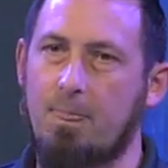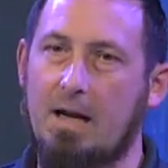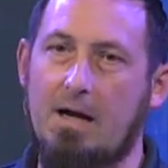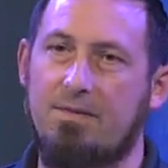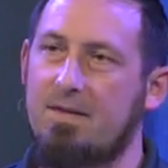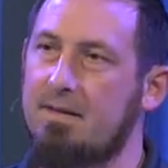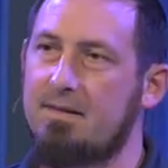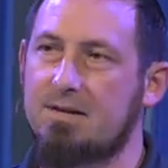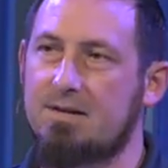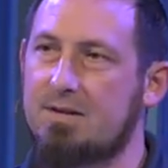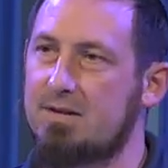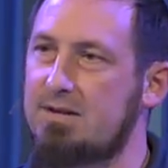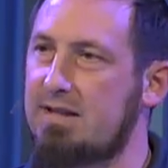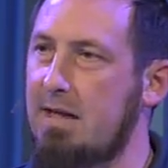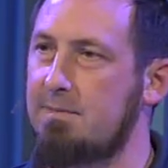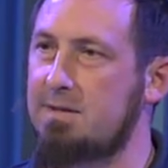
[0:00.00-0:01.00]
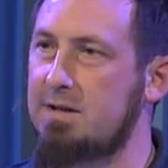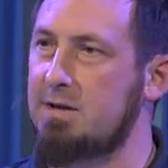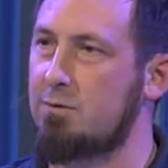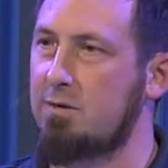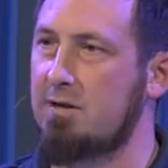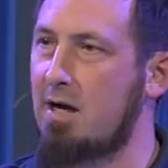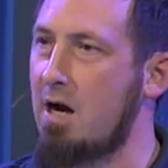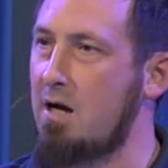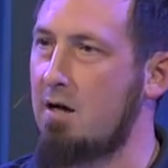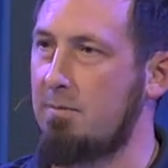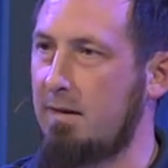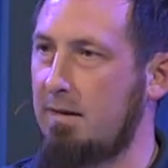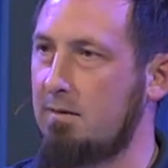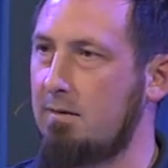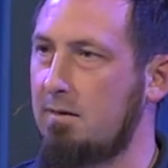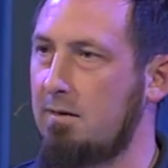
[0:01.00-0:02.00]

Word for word: I think this is Samson's retirement.